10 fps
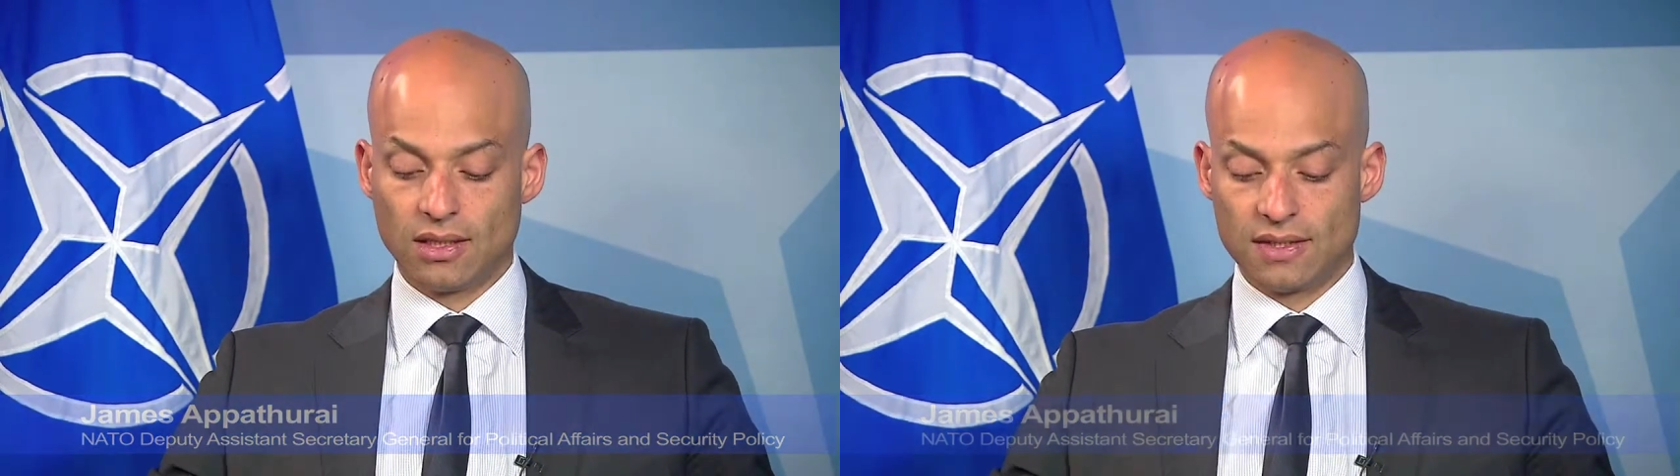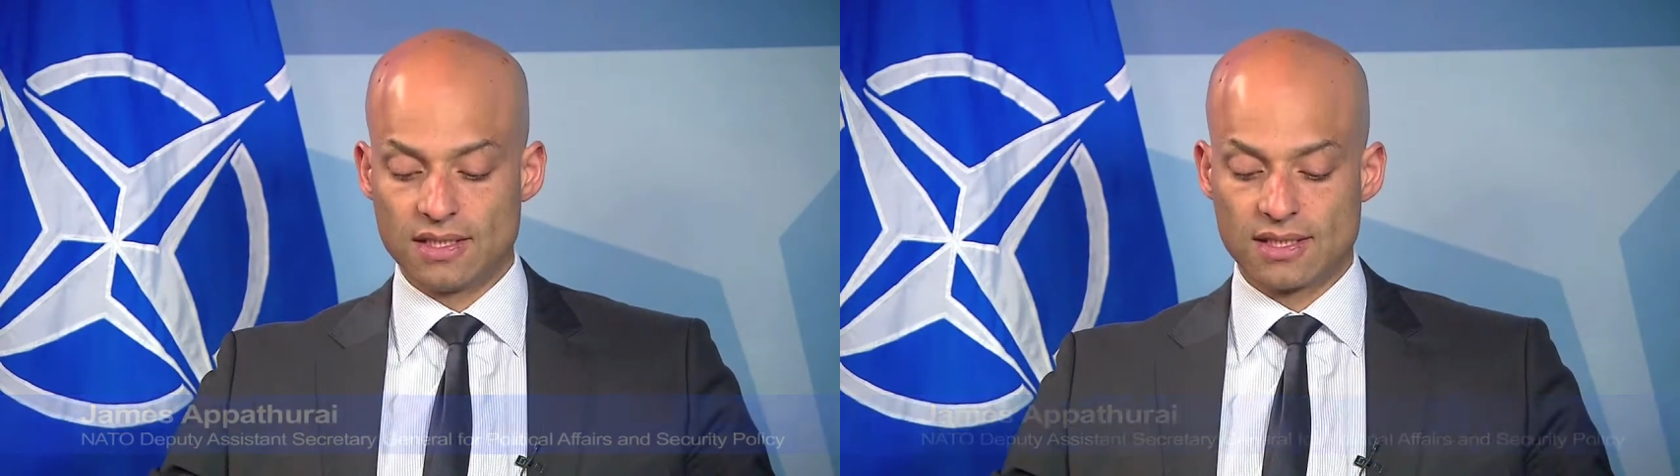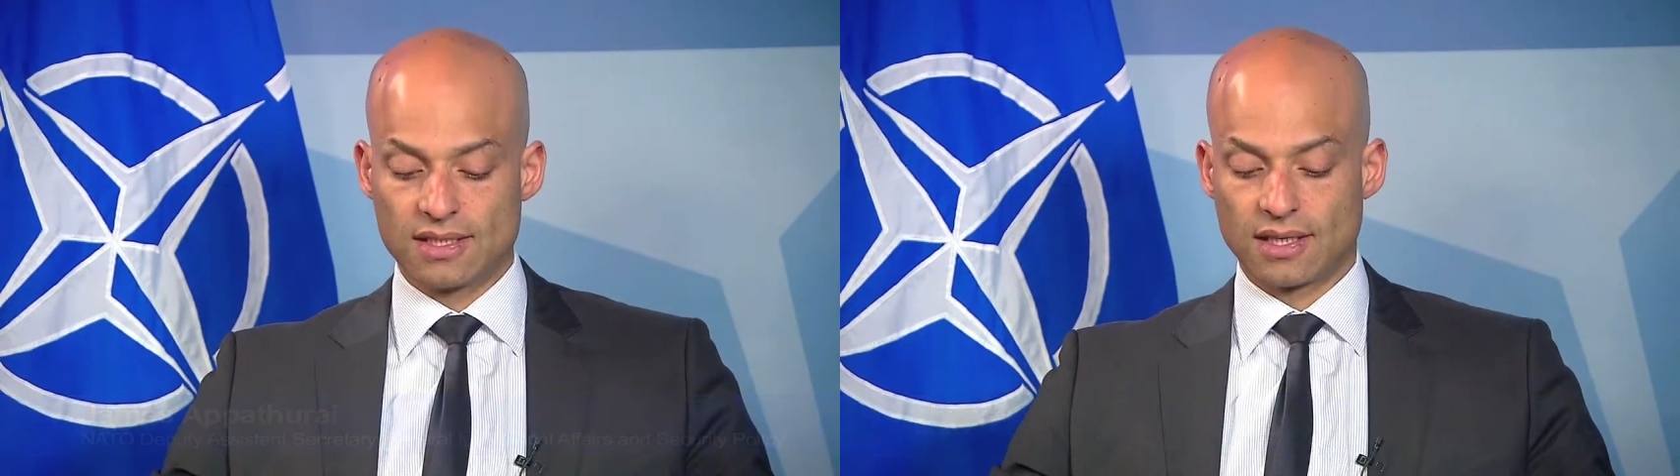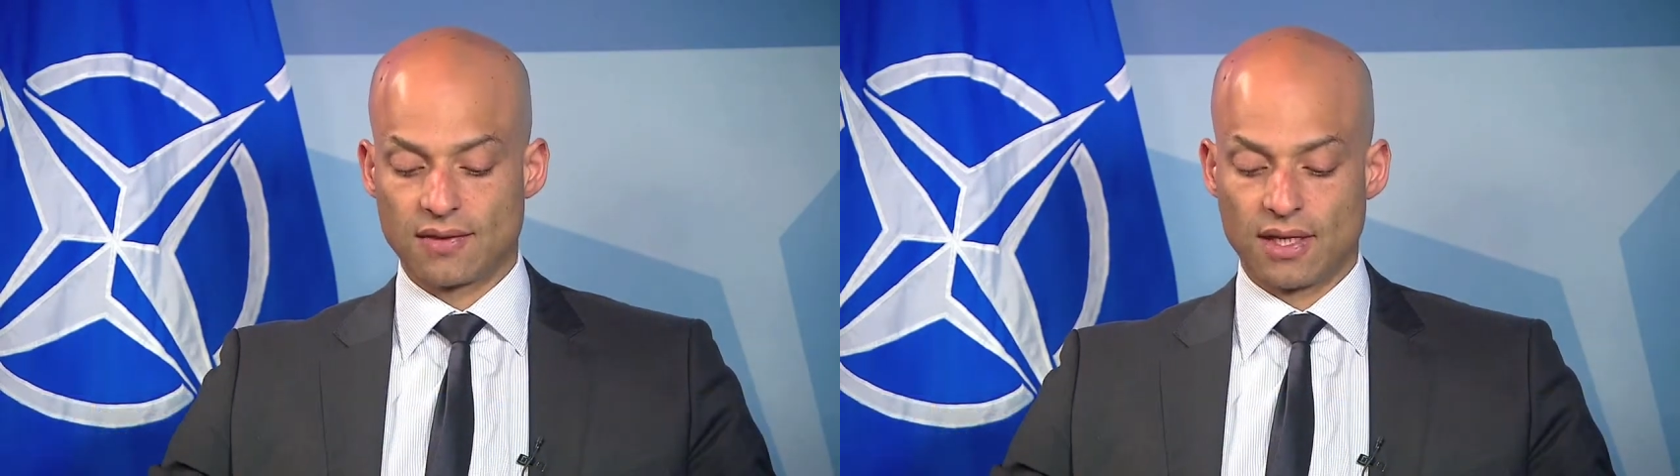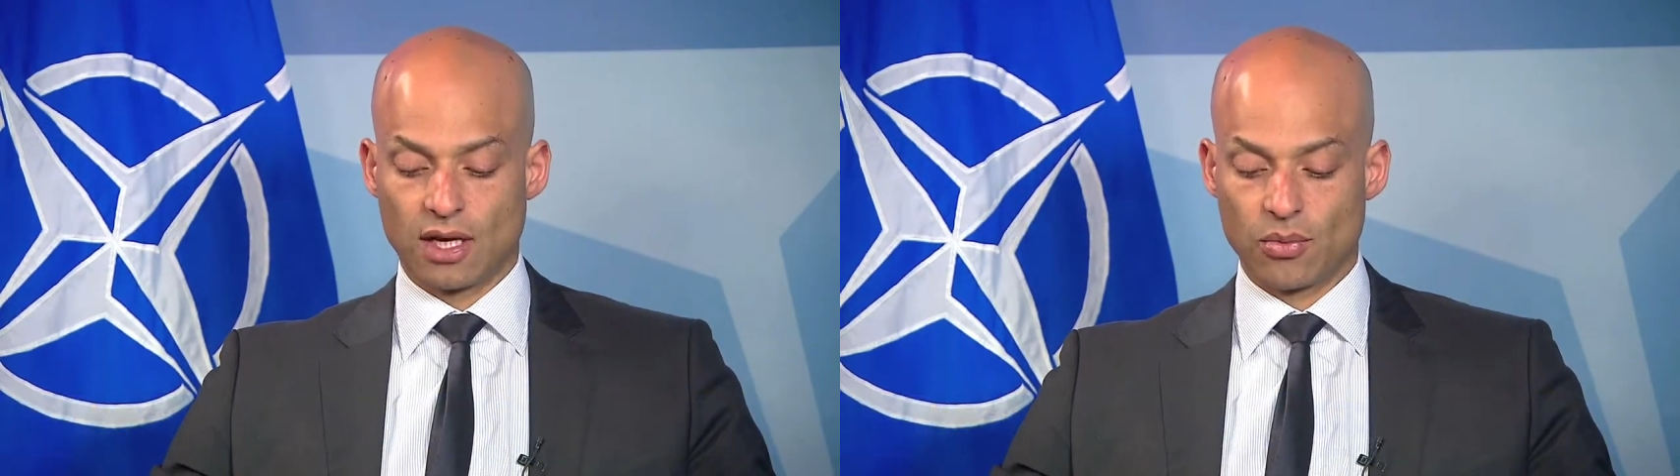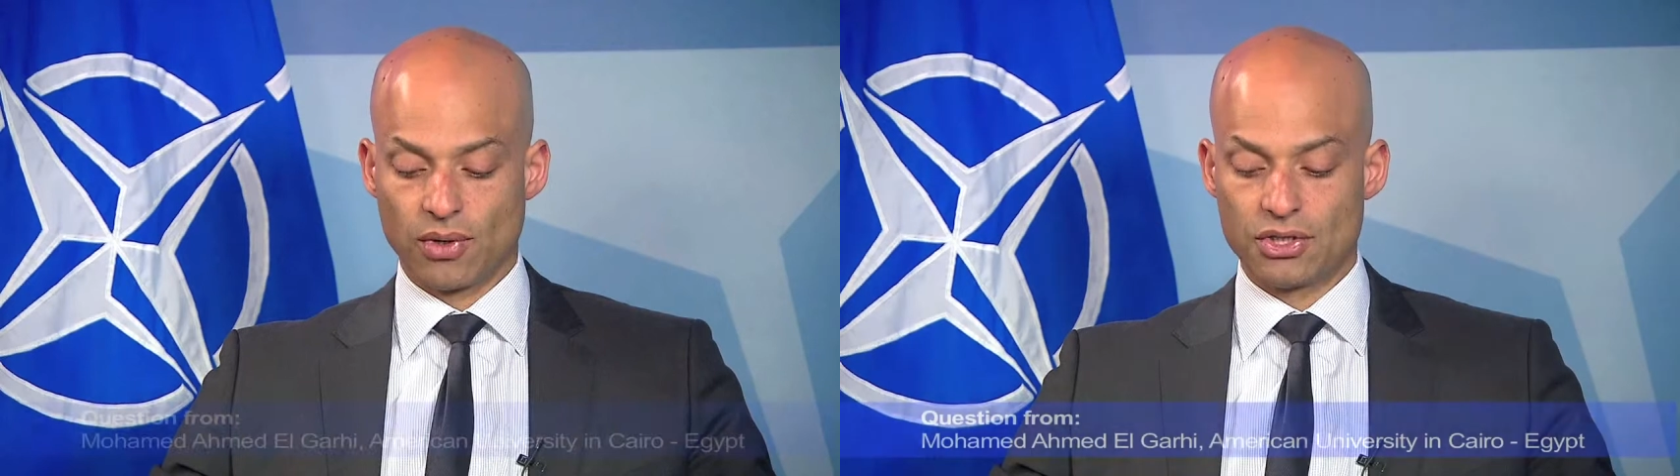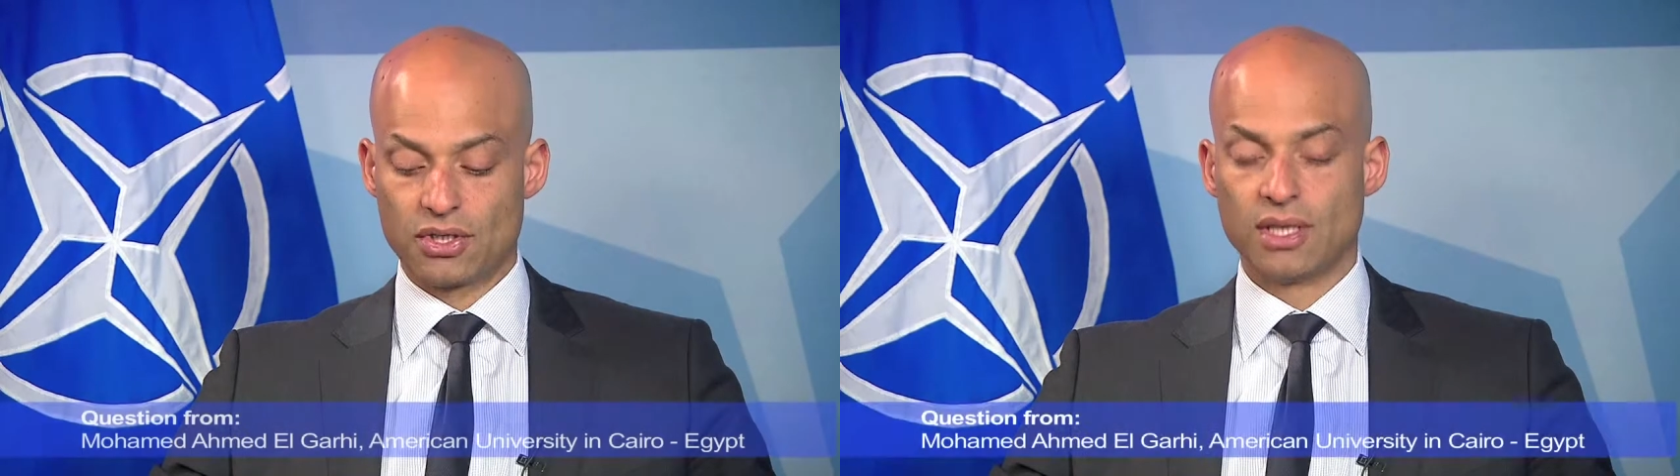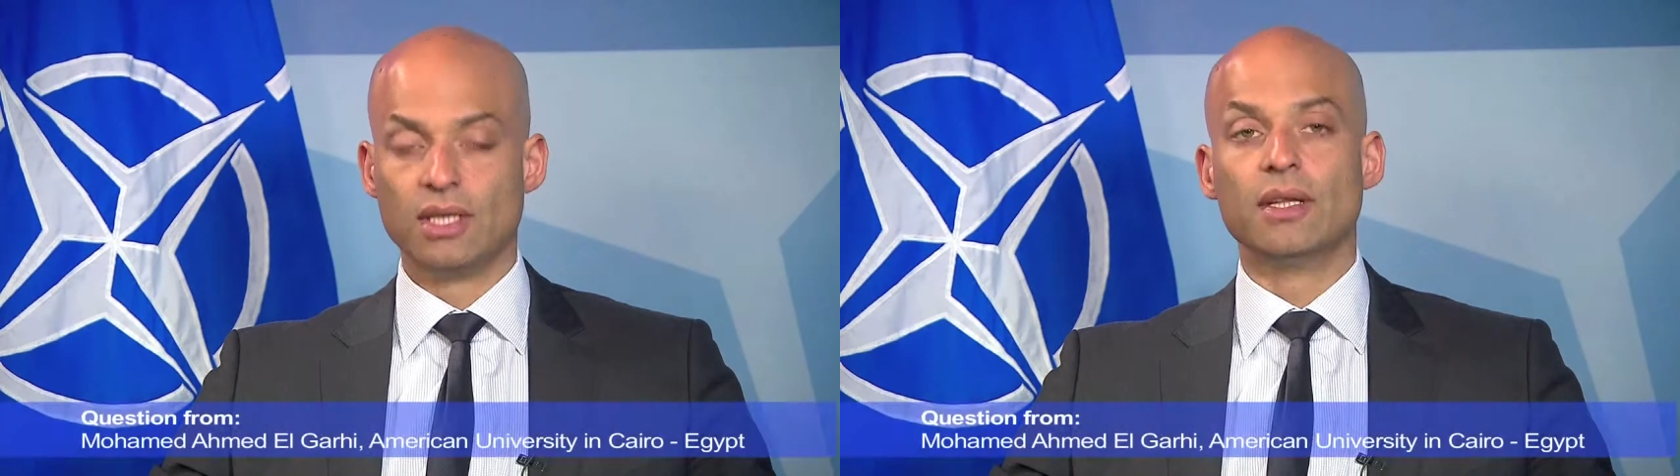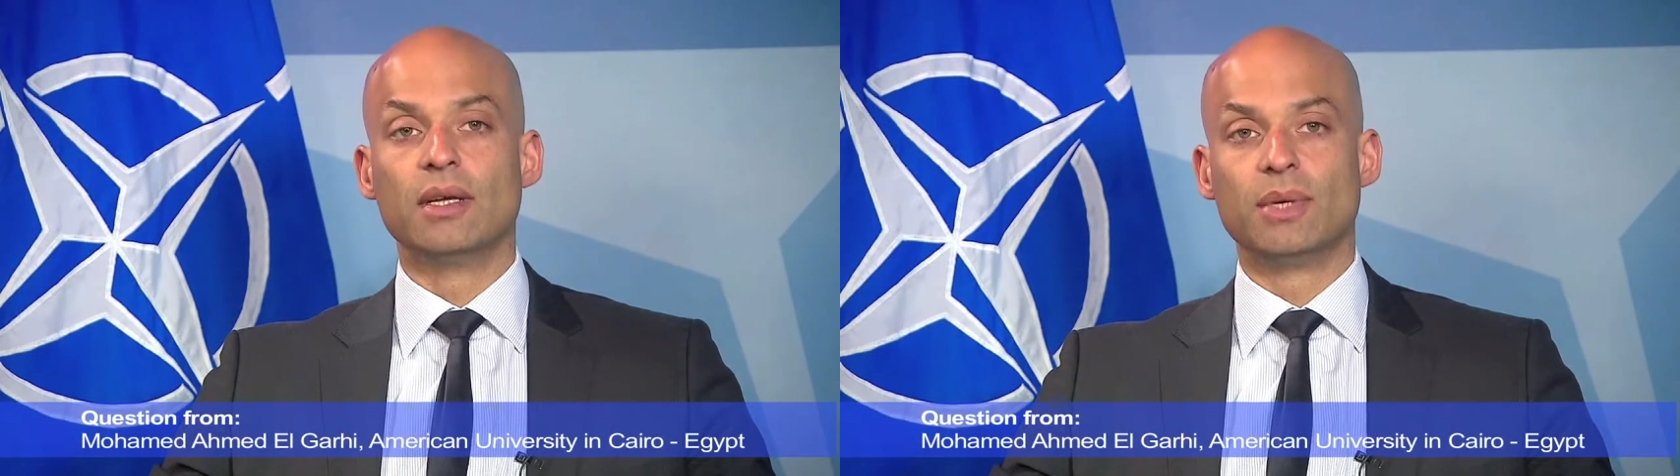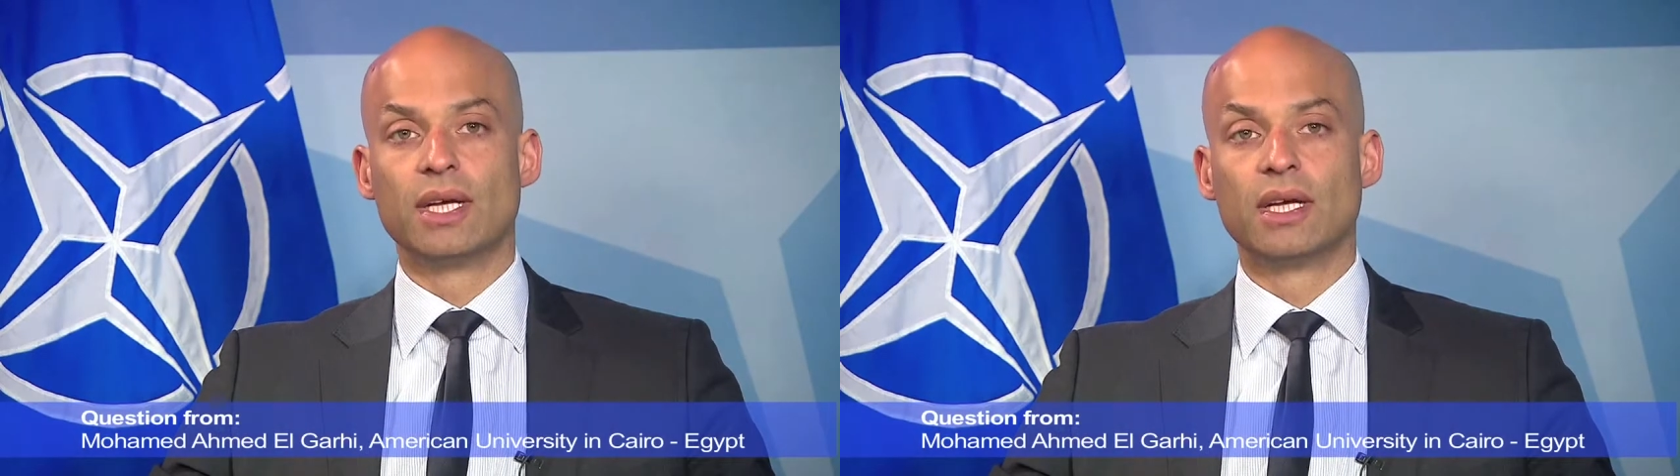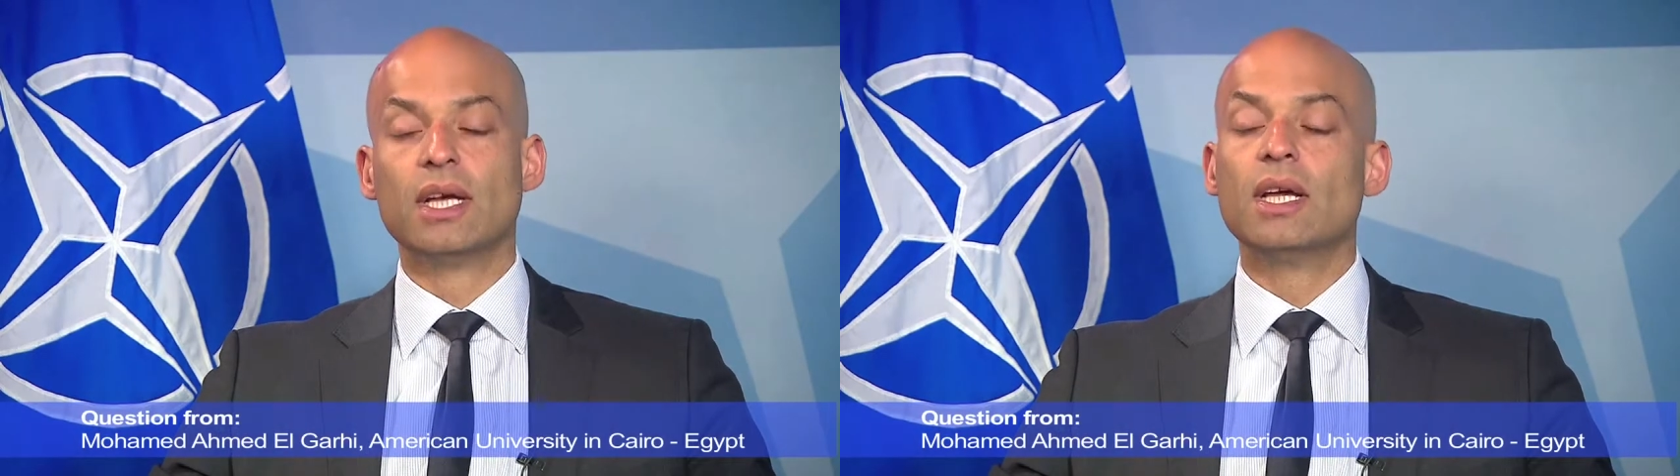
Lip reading: This is the operation in Libya.